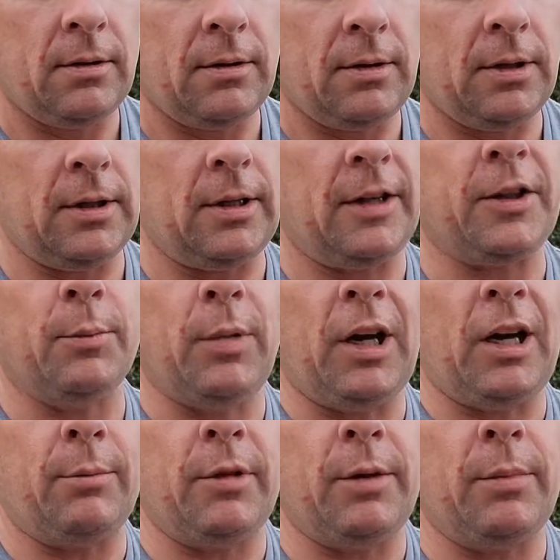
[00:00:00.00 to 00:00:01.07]
then at the
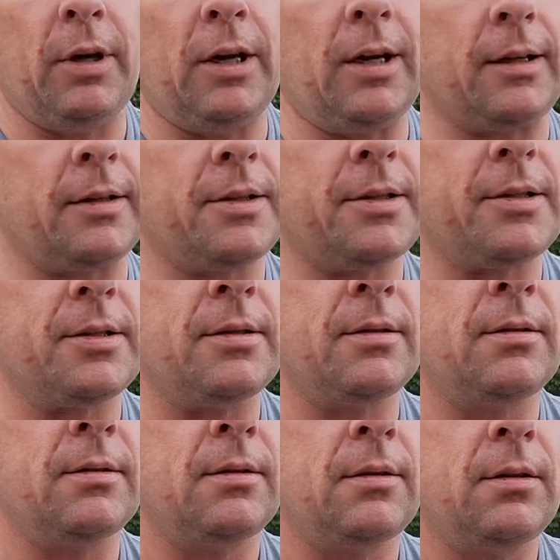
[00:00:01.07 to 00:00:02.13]
bottom of the box,
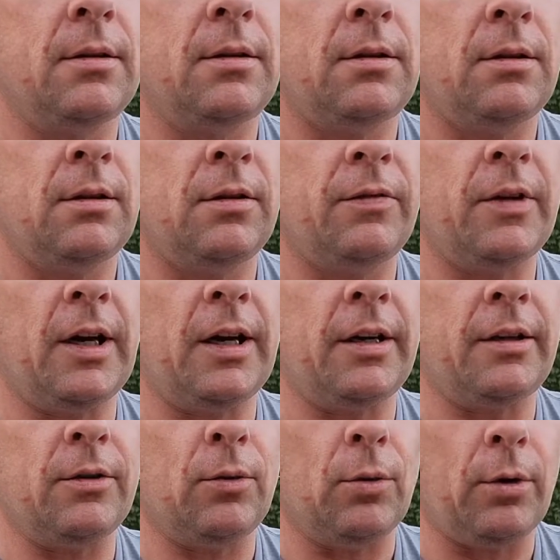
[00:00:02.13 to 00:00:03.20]
you've got
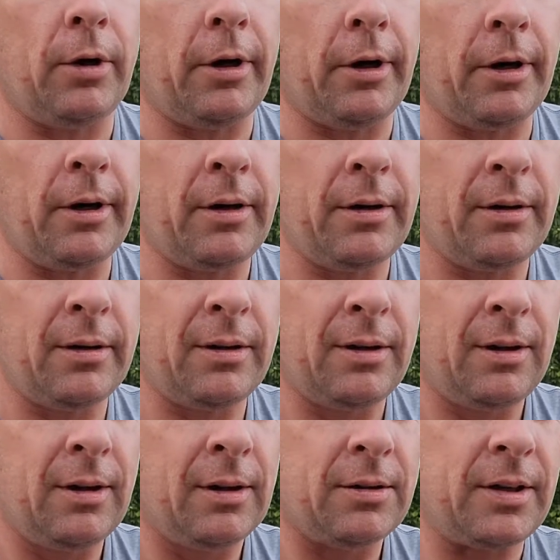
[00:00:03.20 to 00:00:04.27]

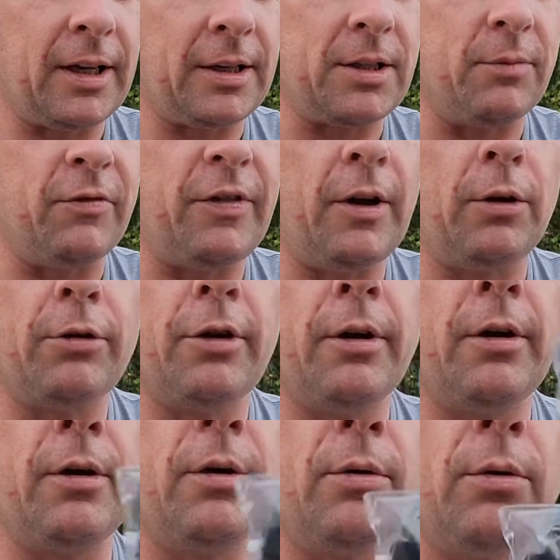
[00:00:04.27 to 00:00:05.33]
it's like some
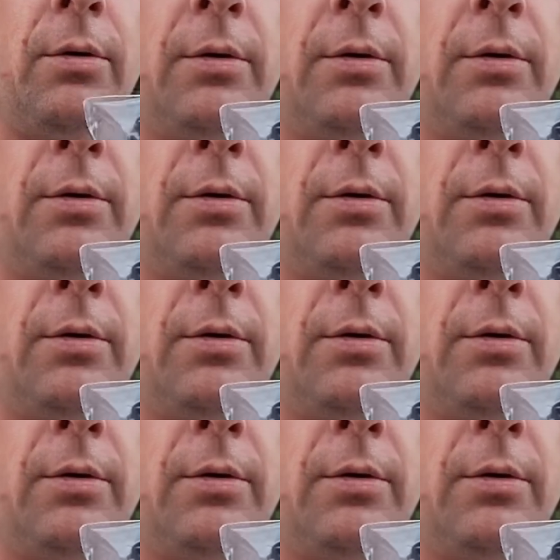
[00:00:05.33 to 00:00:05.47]
Velcro